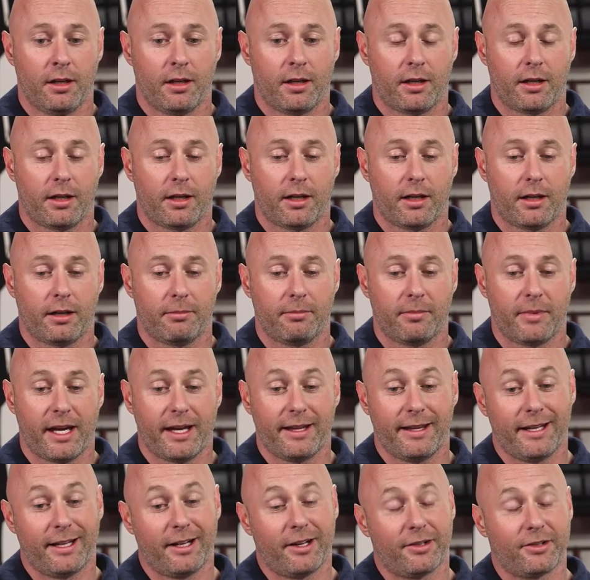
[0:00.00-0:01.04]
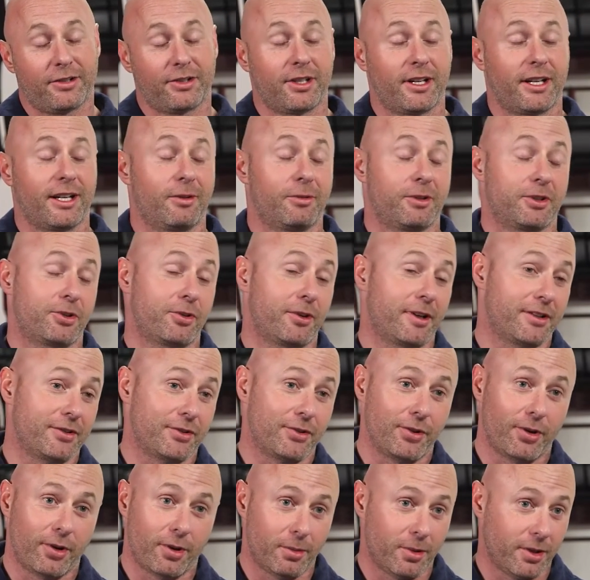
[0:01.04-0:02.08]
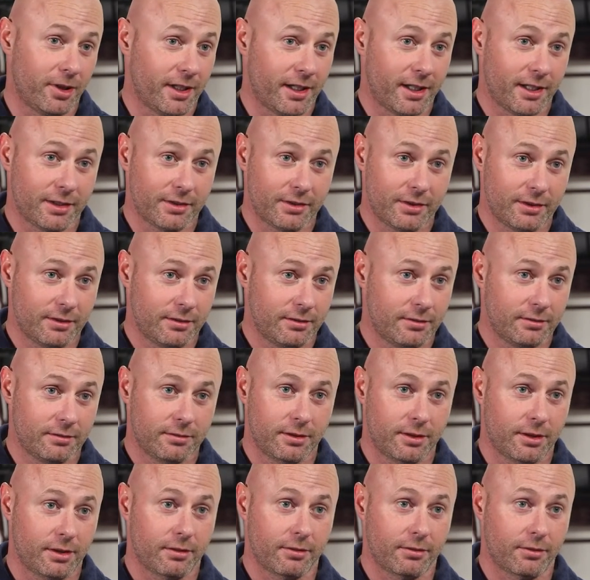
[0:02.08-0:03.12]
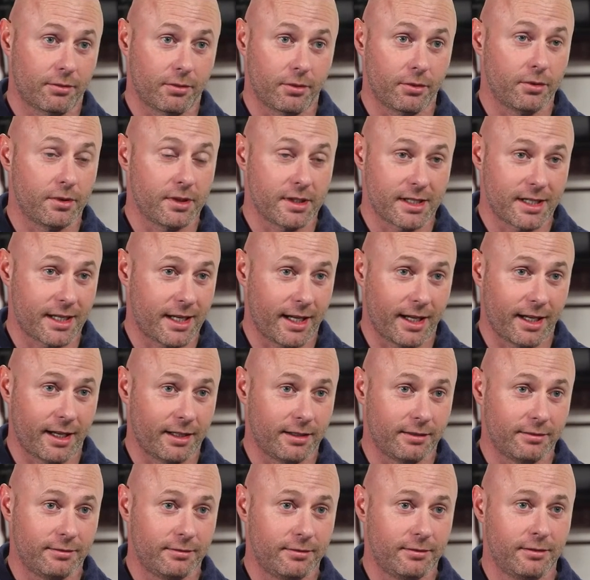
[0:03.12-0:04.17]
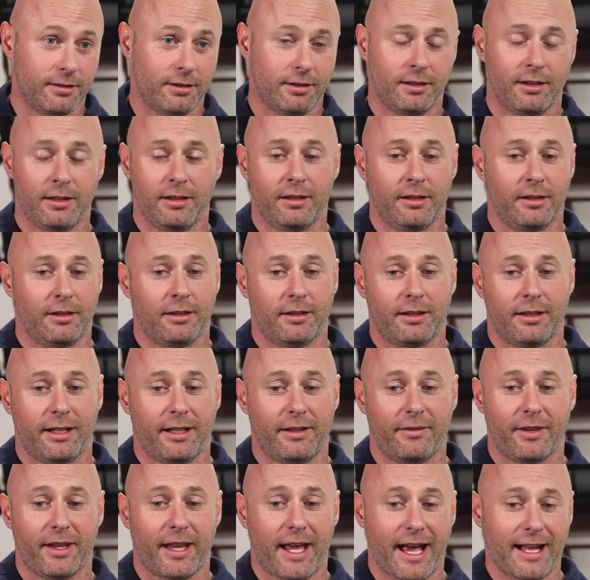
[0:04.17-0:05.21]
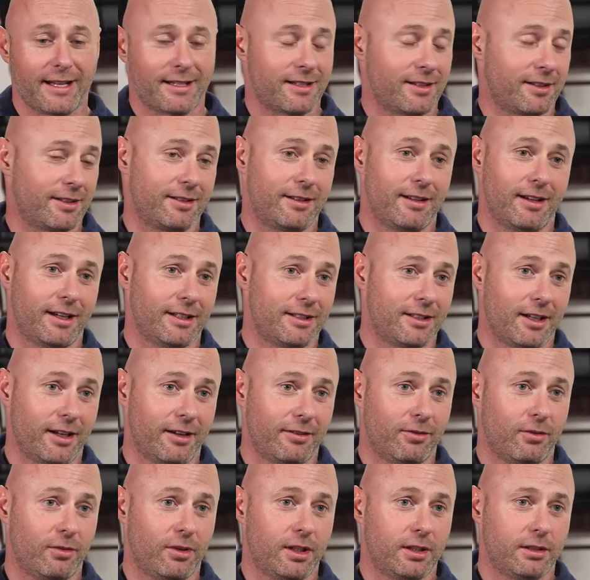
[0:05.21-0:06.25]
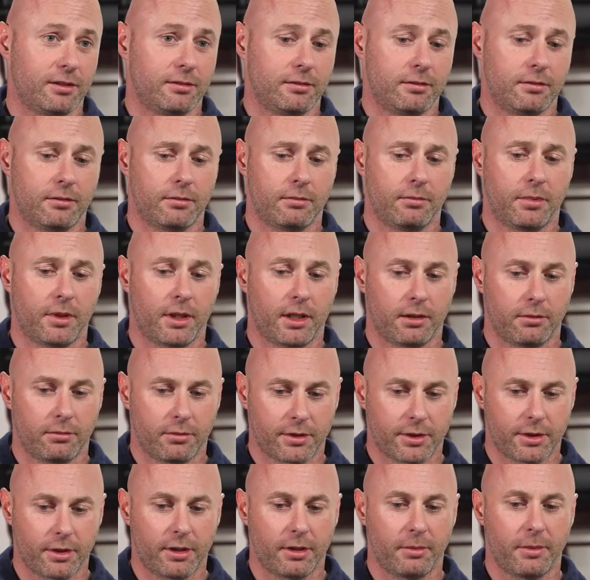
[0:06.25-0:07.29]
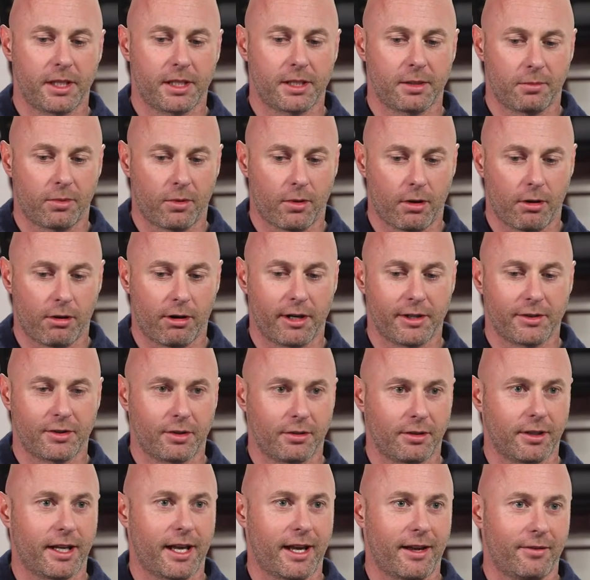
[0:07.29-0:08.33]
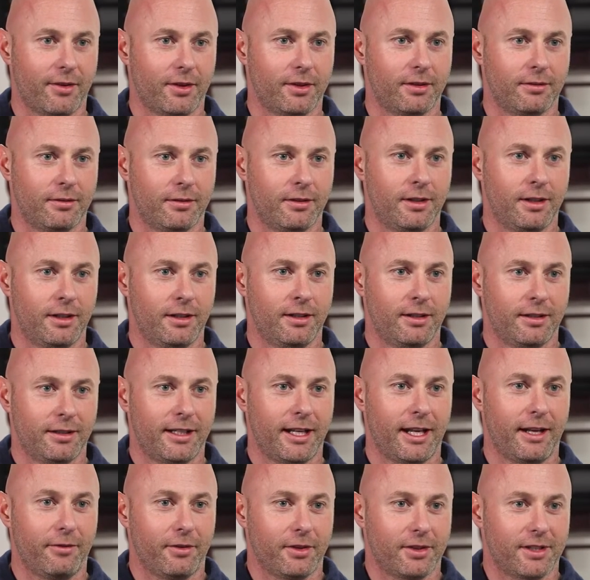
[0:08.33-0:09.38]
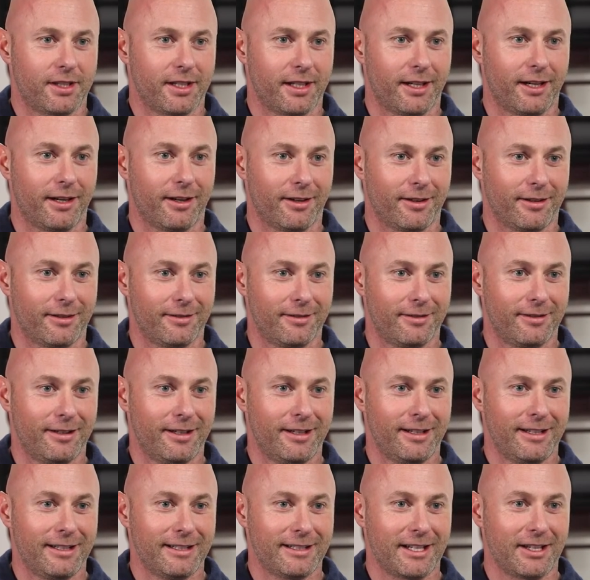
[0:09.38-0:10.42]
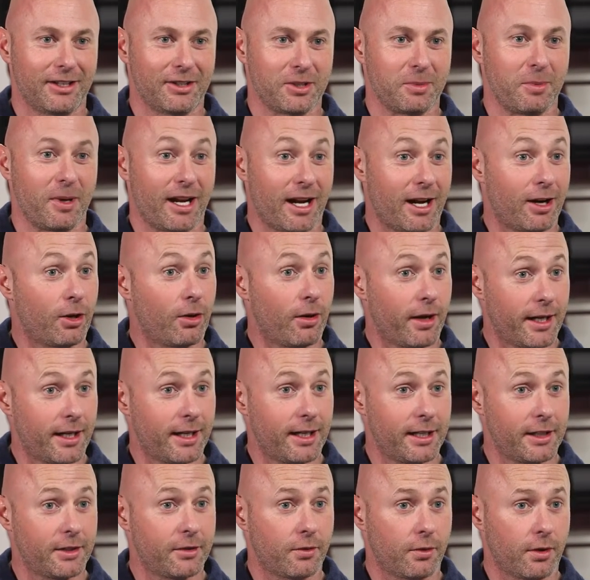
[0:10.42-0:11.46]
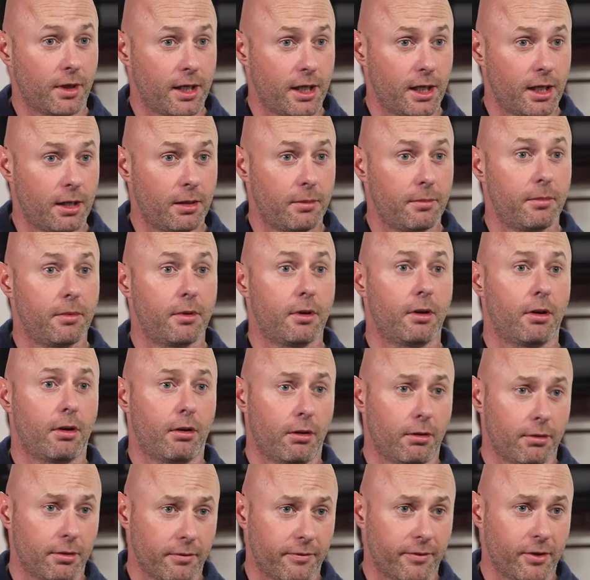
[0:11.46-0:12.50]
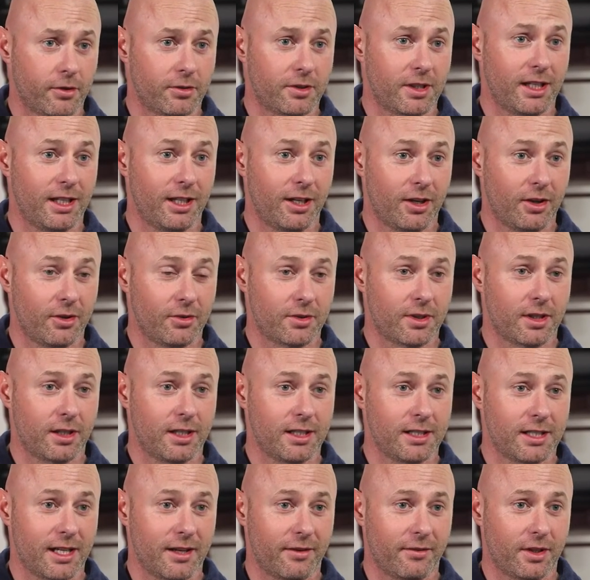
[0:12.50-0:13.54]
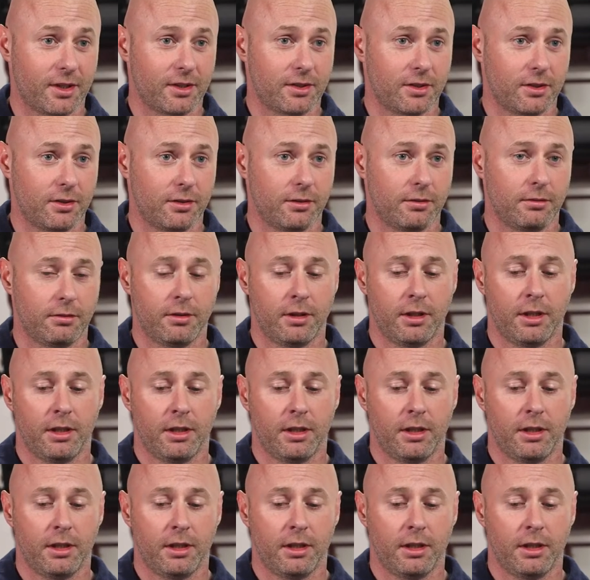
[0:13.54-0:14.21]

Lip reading: And then understanding what transdermal is, through the skin. Even that's a tough one, but we're starting to make some progress. Certainly having David sit here and tell us about how great it is for him, all the folks he knows that he's given it to,